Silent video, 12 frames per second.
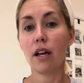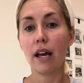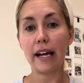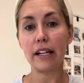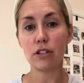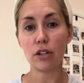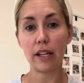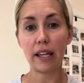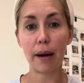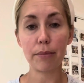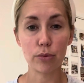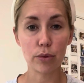And so they
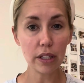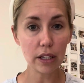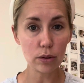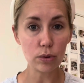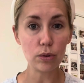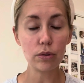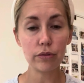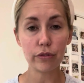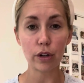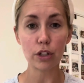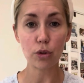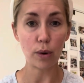kept really cool
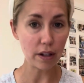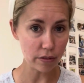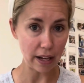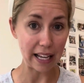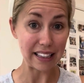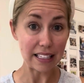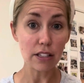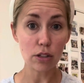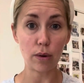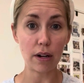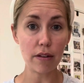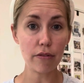for at least
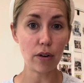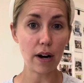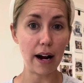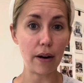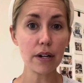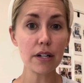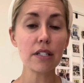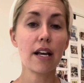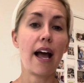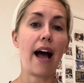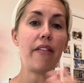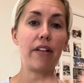24 hours.
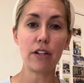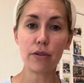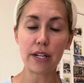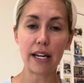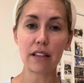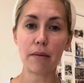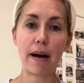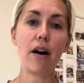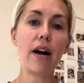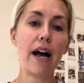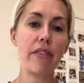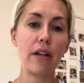And then you take them
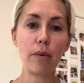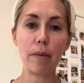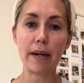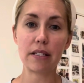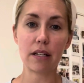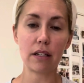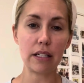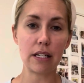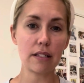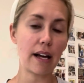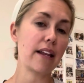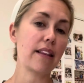out, and then we basically
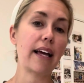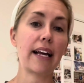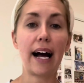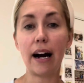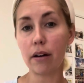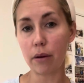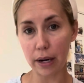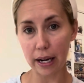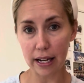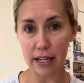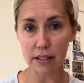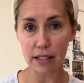decided like, how do we want to
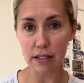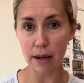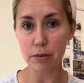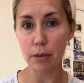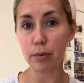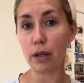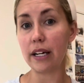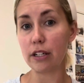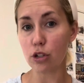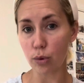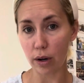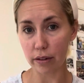cut these up to put
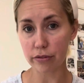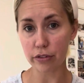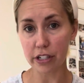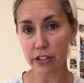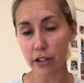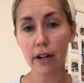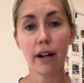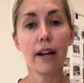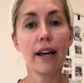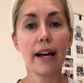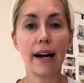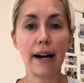into our freezer?
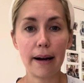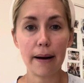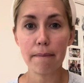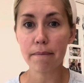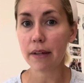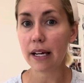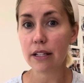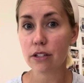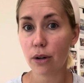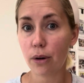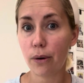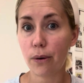And
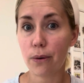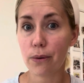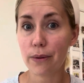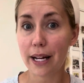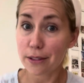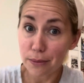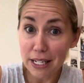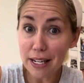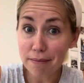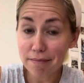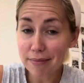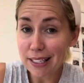so that's what we
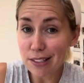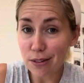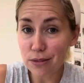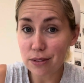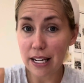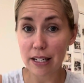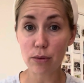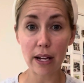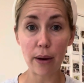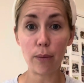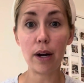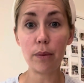did. So day
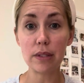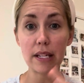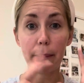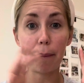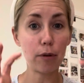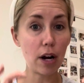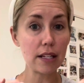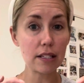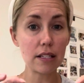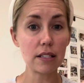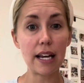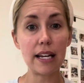1 was like
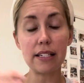process day.